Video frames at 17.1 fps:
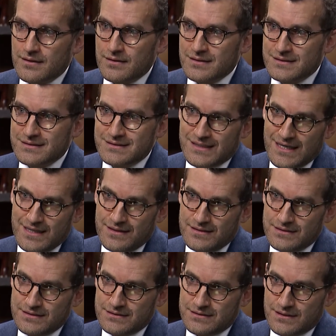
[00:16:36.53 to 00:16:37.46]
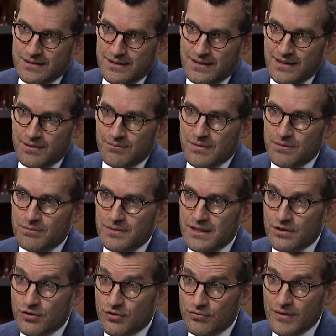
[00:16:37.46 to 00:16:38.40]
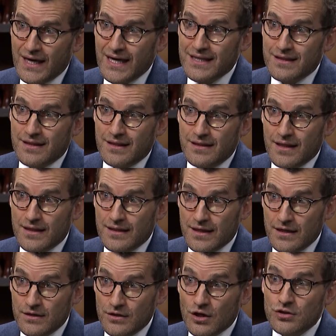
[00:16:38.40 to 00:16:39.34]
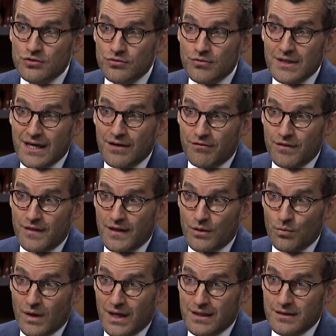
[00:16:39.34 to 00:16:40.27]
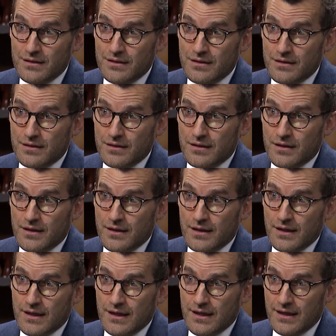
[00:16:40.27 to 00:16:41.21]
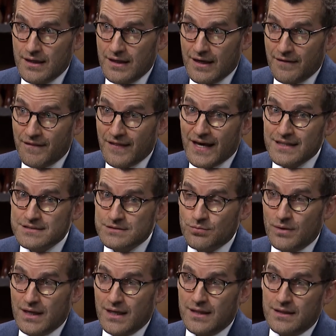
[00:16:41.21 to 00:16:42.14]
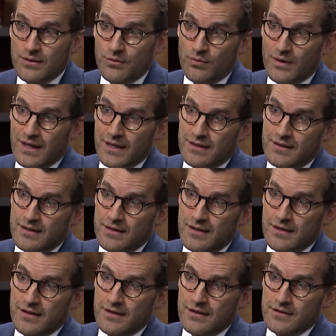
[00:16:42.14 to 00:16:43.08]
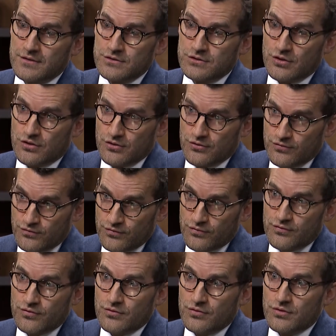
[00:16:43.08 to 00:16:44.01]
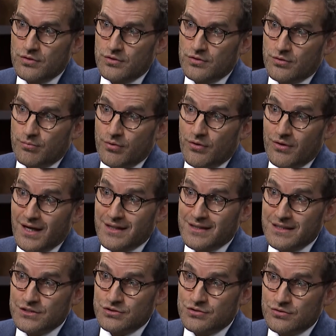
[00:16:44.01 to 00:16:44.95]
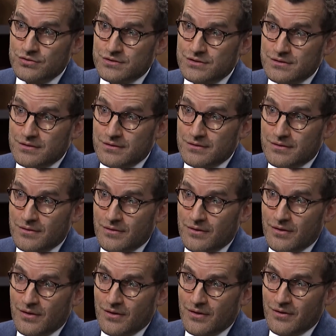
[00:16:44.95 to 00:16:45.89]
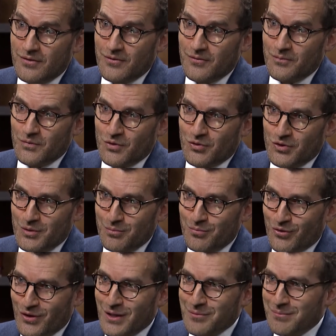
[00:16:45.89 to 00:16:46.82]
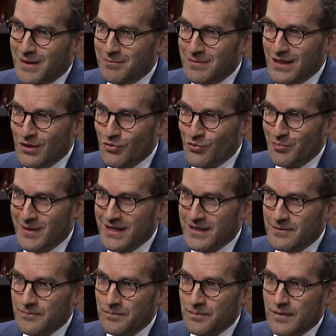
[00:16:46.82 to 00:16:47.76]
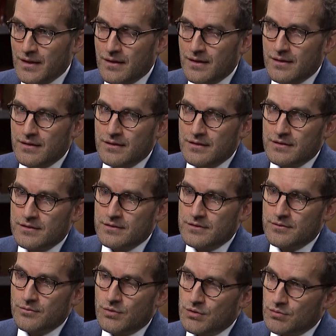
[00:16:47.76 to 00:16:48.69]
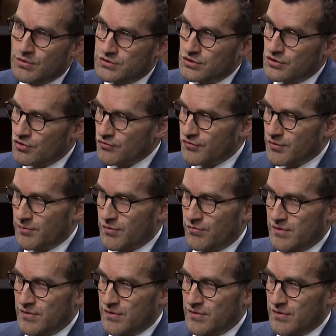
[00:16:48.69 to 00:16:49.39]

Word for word: sense and they may be correct that they're not doing everything well. Sure. Uh, and that's when when sort of your burnout issues uh, or the mm. burnout may be looming Right. What we also know from the